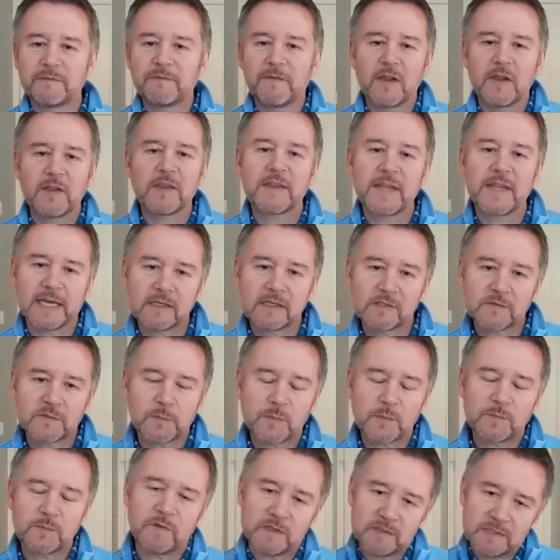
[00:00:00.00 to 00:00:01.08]
fun
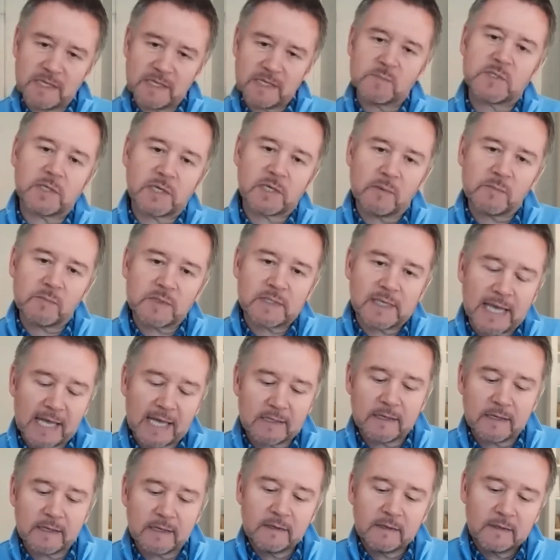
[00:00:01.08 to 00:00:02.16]
things for teams to come
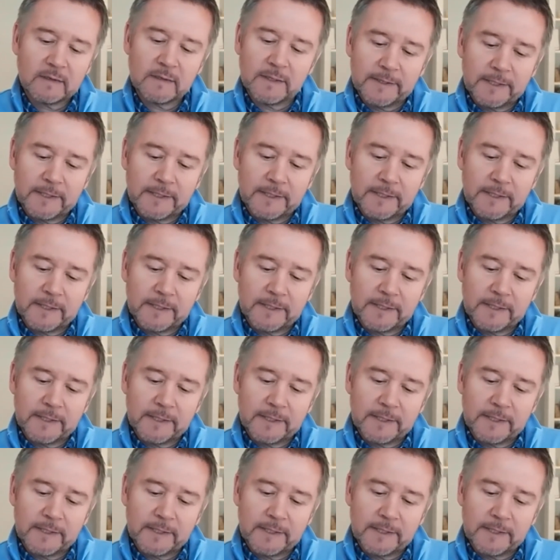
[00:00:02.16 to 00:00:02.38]
together.